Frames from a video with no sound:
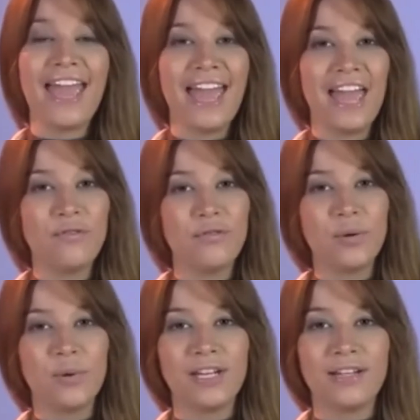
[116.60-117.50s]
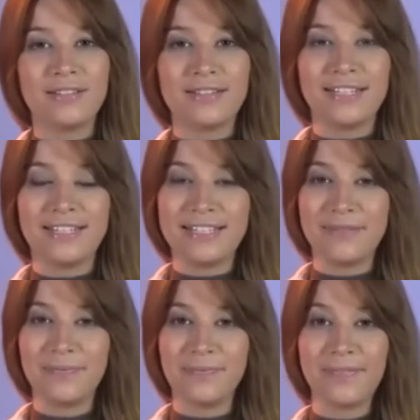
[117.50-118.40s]
Everyone else did.
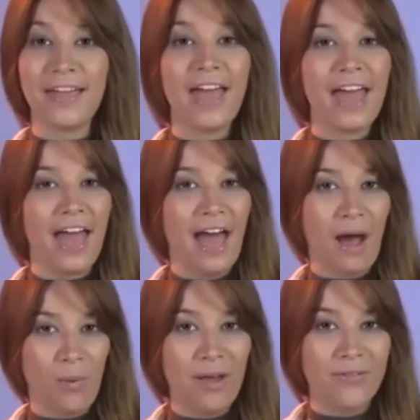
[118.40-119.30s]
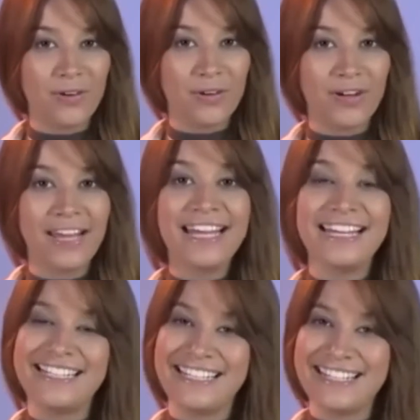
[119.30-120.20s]
However,
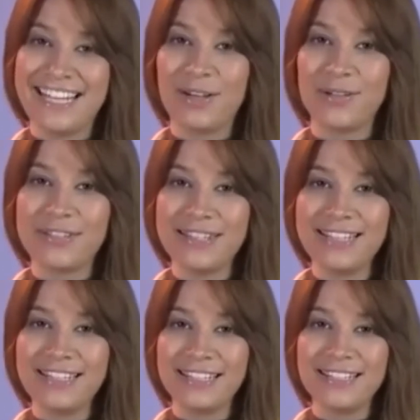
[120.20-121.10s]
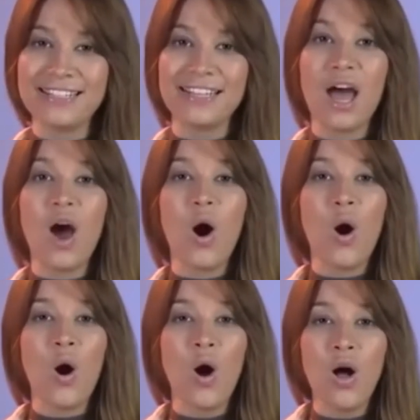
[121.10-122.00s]
in the second sentence,
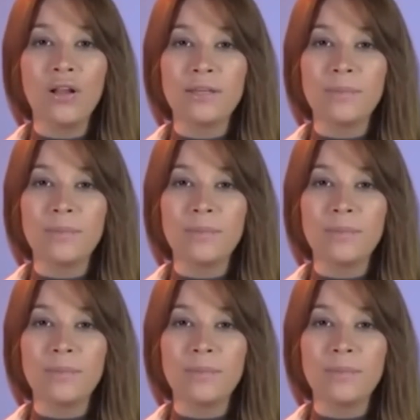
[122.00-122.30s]
all the